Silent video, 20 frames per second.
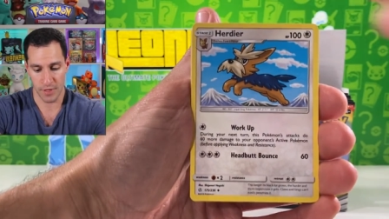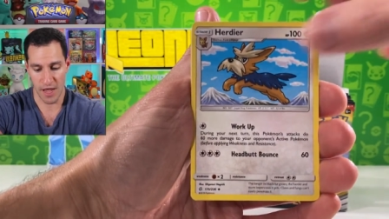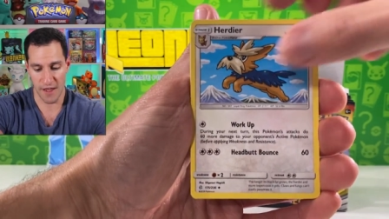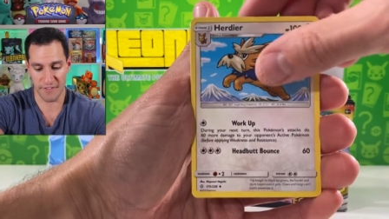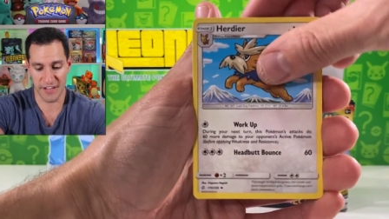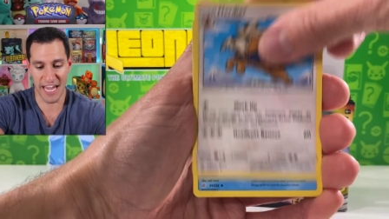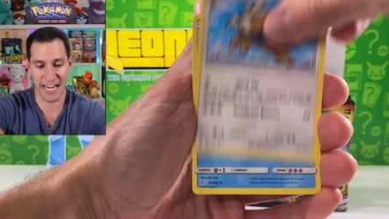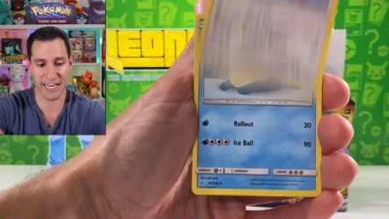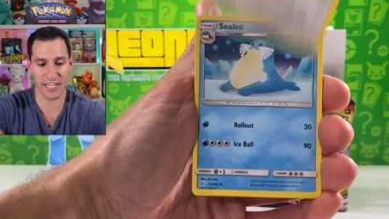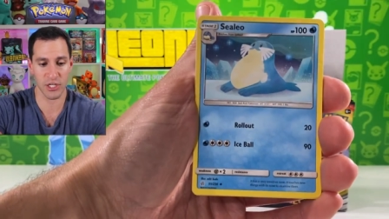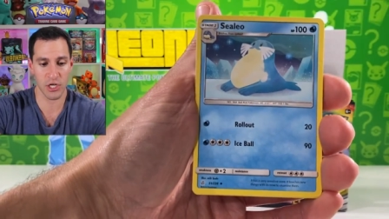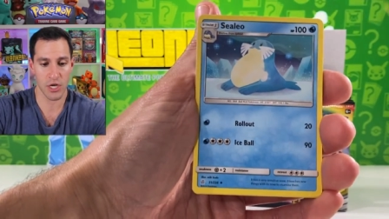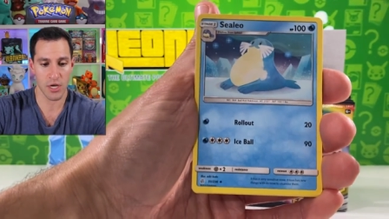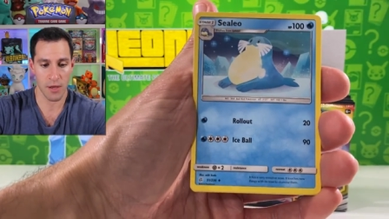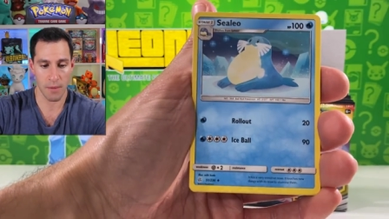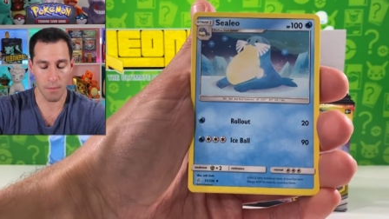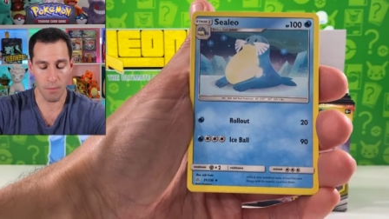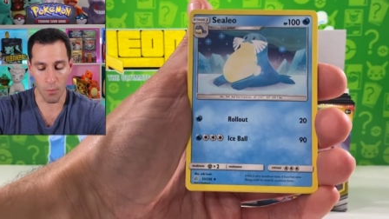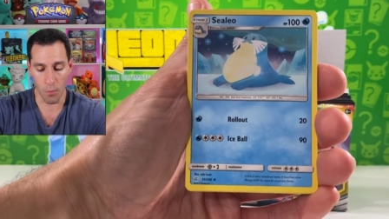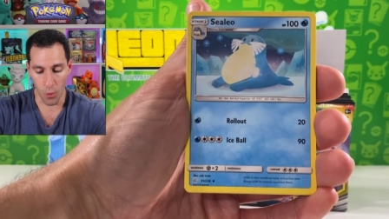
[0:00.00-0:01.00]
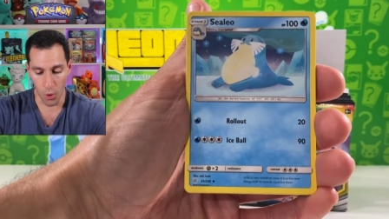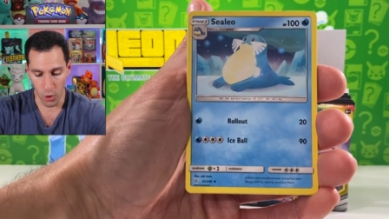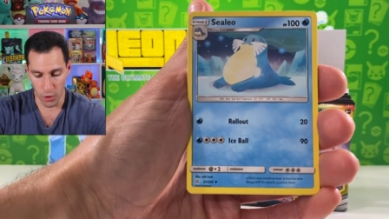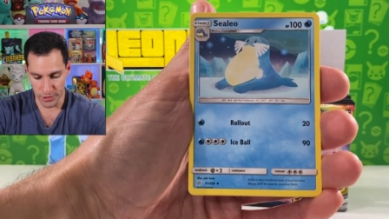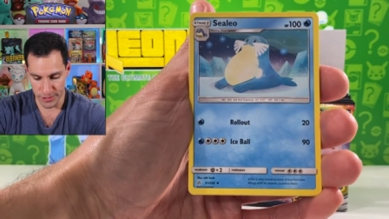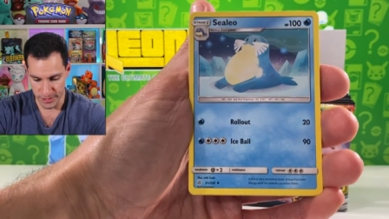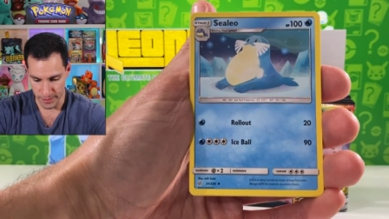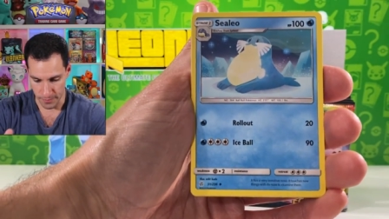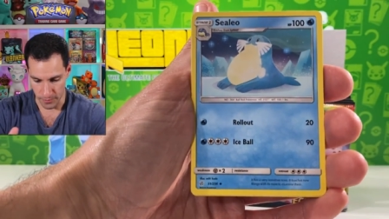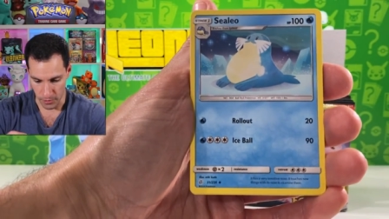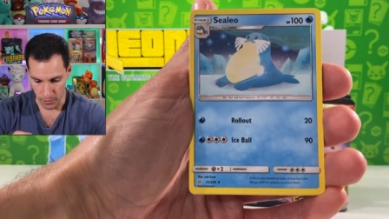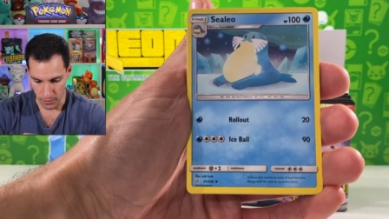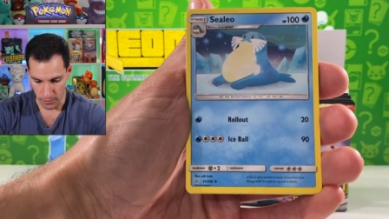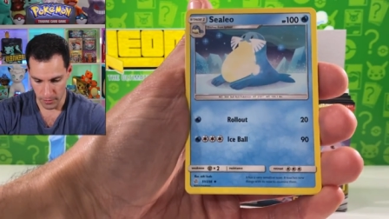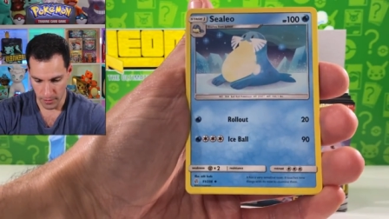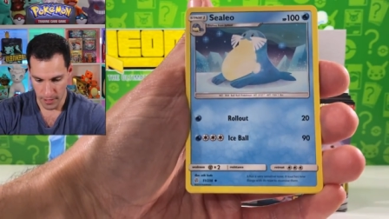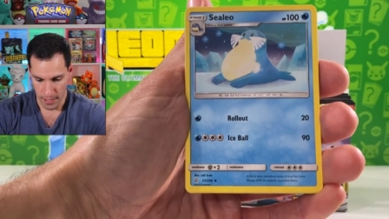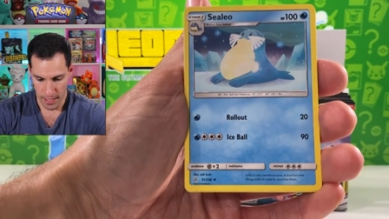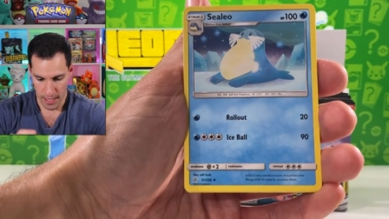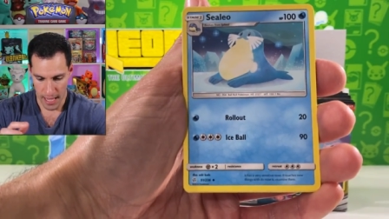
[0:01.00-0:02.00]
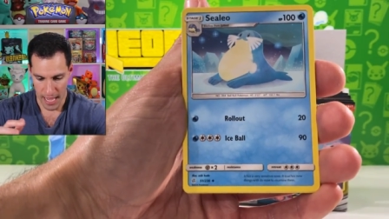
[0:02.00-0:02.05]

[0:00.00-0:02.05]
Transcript: of getting multiple